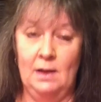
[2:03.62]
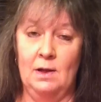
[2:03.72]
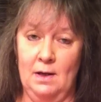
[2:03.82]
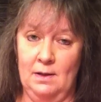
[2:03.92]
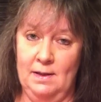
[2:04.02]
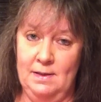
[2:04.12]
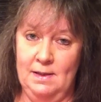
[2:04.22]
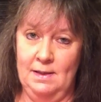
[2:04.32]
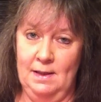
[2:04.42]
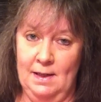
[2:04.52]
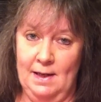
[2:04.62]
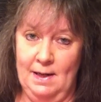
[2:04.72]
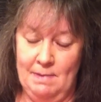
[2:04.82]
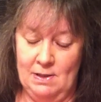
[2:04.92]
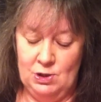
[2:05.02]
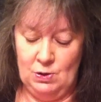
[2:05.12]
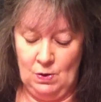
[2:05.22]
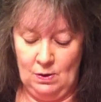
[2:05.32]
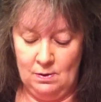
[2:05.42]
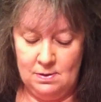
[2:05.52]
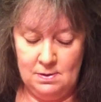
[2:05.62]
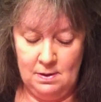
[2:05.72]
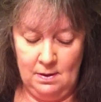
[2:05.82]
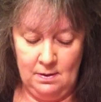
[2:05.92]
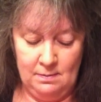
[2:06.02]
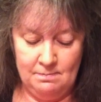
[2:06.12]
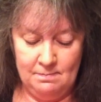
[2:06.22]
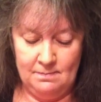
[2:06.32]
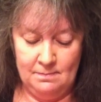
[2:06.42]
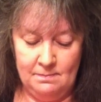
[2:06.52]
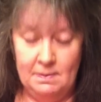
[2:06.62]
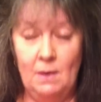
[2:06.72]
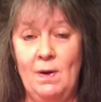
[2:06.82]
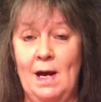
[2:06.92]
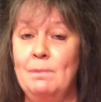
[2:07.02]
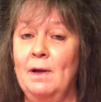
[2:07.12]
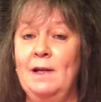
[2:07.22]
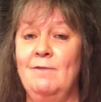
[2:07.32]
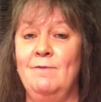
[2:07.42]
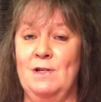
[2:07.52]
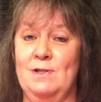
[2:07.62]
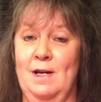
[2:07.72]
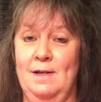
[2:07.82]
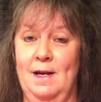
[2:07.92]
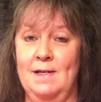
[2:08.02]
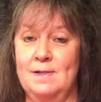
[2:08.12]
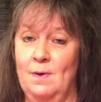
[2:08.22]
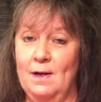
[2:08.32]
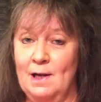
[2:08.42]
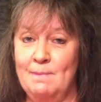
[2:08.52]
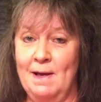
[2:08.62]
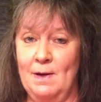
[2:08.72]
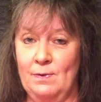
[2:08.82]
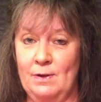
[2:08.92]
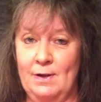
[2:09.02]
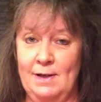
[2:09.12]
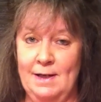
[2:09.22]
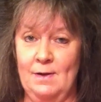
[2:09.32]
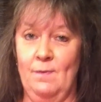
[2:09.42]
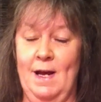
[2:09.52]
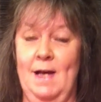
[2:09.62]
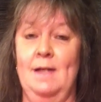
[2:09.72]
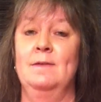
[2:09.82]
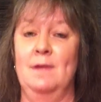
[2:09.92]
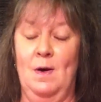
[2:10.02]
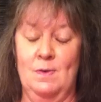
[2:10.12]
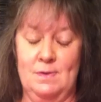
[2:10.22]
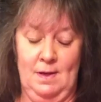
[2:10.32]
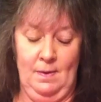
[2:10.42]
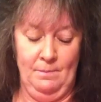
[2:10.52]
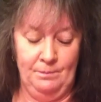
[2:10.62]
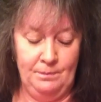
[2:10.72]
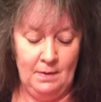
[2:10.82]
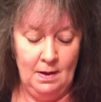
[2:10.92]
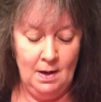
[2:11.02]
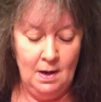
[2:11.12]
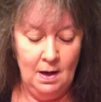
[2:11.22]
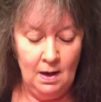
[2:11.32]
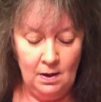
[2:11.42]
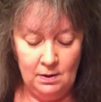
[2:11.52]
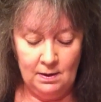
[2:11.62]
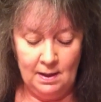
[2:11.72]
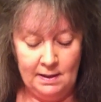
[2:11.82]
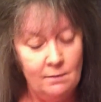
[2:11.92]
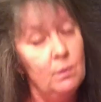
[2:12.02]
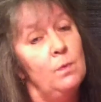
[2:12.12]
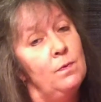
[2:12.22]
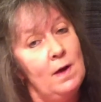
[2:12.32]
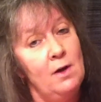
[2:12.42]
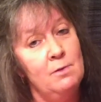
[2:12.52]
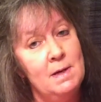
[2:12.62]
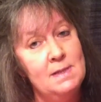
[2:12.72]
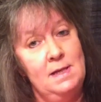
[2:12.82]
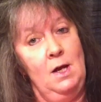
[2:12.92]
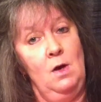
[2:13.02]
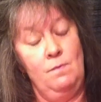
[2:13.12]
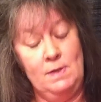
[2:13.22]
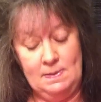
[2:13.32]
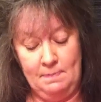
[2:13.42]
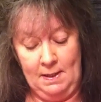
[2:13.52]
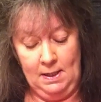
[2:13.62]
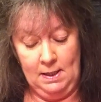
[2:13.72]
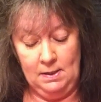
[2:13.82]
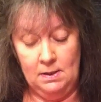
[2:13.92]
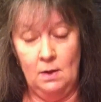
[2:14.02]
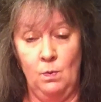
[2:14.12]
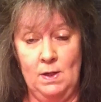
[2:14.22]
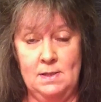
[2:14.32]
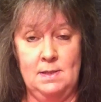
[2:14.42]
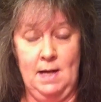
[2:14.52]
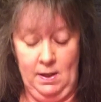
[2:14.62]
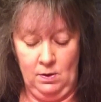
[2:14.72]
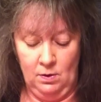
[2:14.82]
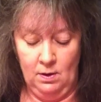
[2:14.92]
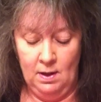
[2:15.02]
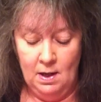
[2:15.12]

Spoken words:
luckily didn't get ate by sharks. But we got plenty of fish that day, so I come out on the good end on that also. I never thought of myself as being a risk taker,